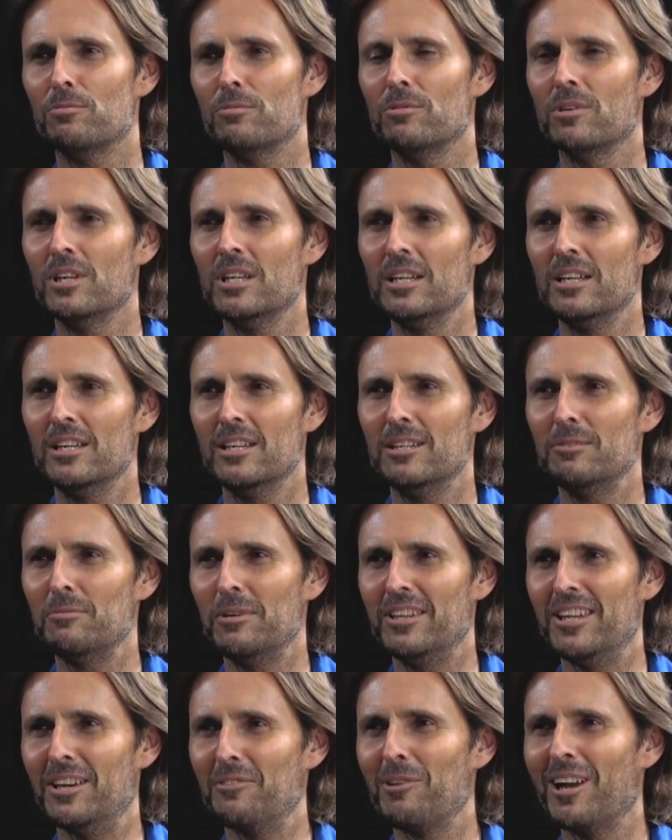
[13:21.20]
mm.
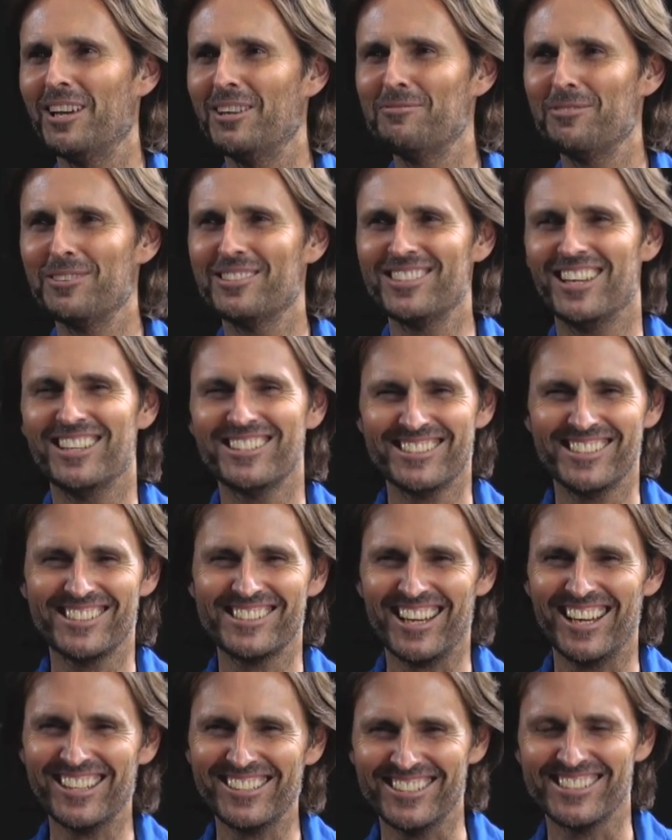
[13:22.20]
when they're ready for oh. such
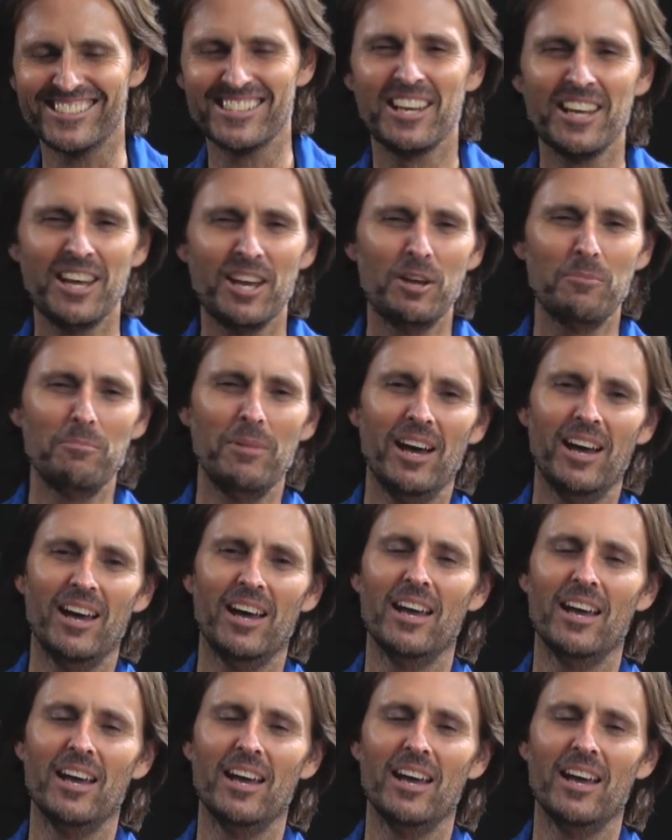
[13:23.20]
discussions. But,